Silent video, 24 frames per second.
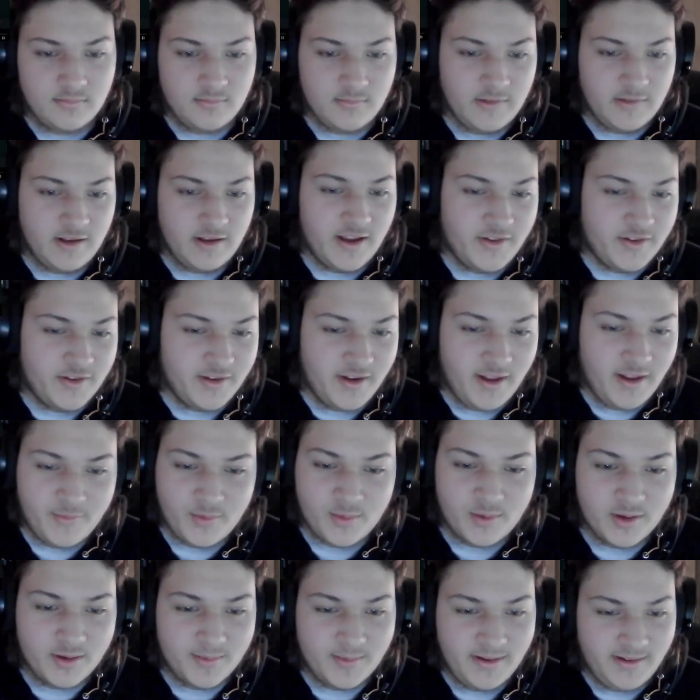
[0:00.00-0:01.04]
Yeah, you never
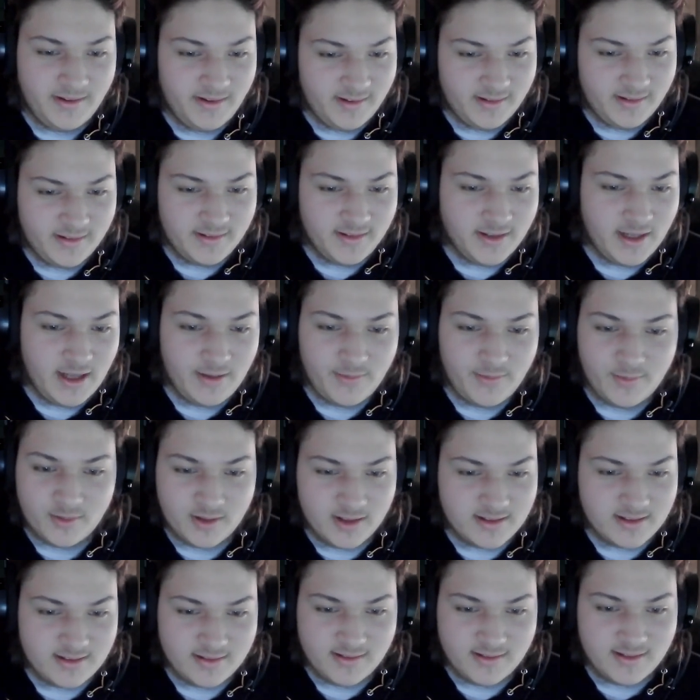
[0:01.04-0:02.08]
want to be, you never
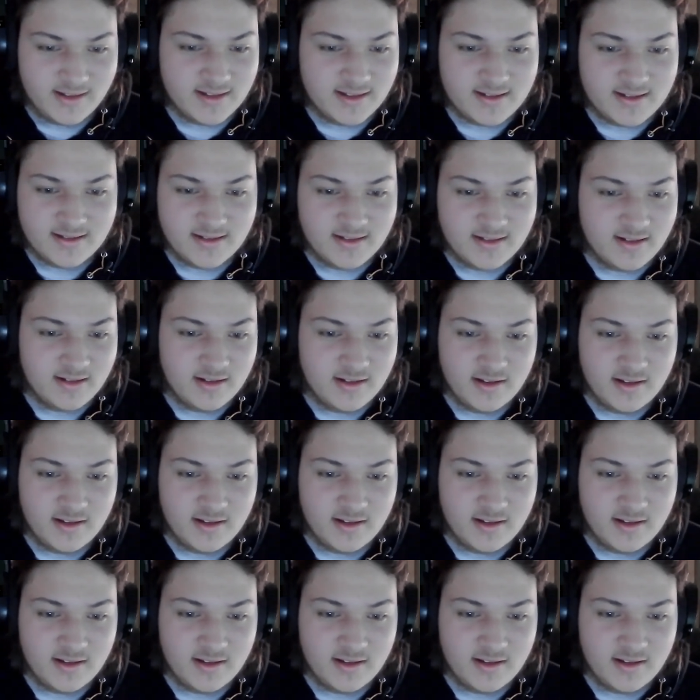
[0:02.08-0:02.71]
want to do this.